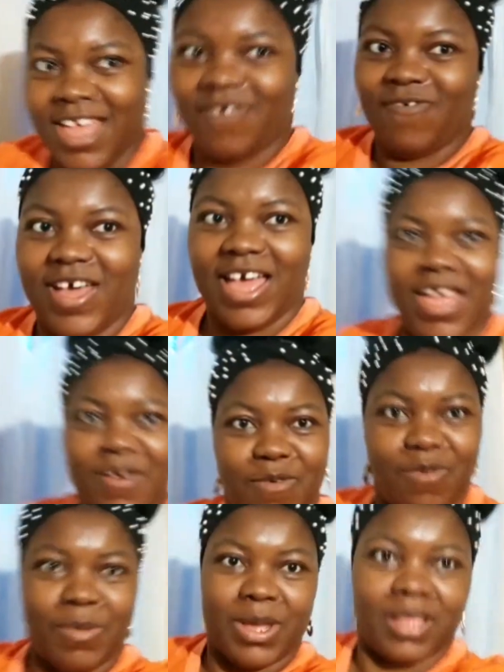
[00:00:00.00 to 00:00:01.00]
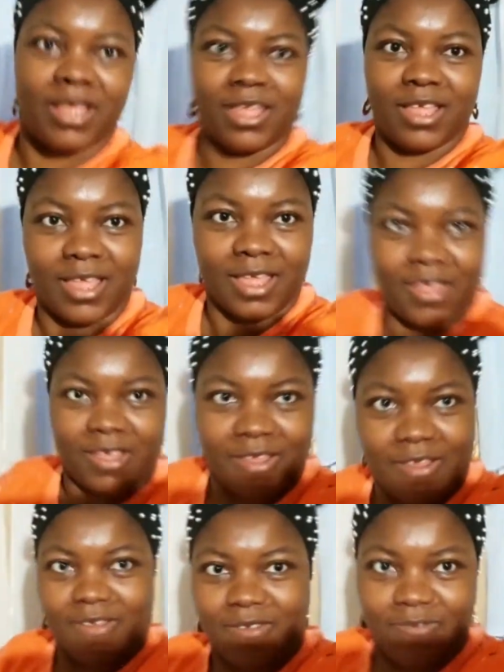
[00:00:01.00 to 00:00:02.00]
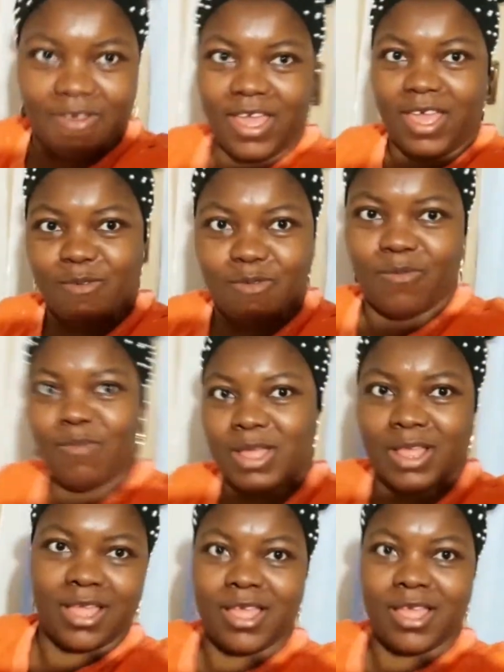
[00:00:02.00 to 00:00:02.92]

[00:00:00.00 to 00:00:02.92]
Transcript: Please don't forget to give me a thumbs up, share, and subscribe to my